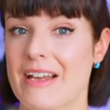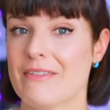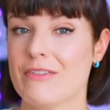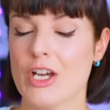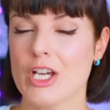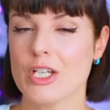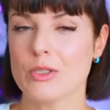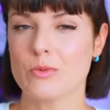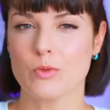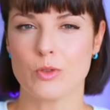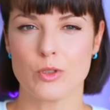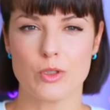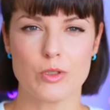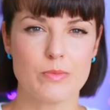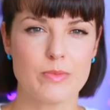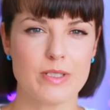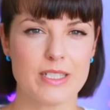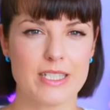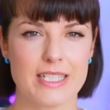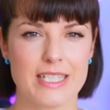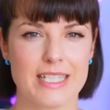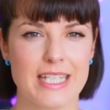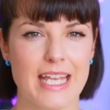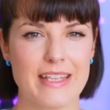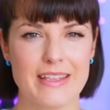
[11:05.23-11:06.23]
heard
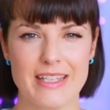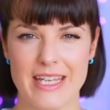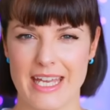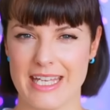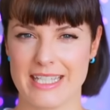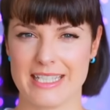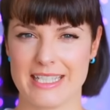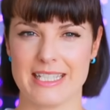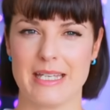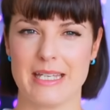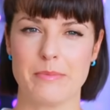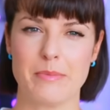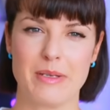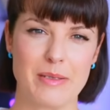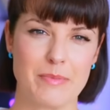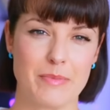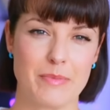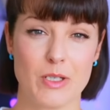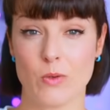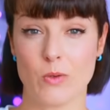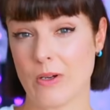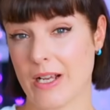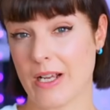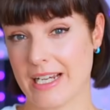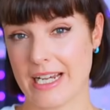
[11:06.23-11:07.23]
rumors that the headset may
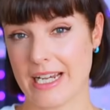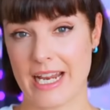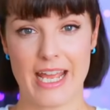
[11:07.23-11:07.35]
be around